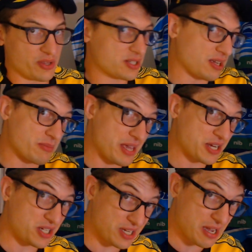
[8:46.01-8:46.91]
This time they
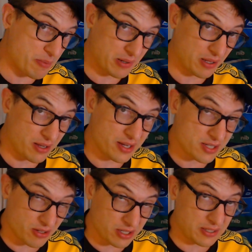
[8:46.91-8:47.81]
actually capitalize
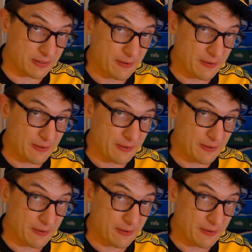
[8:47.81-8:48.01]
on it.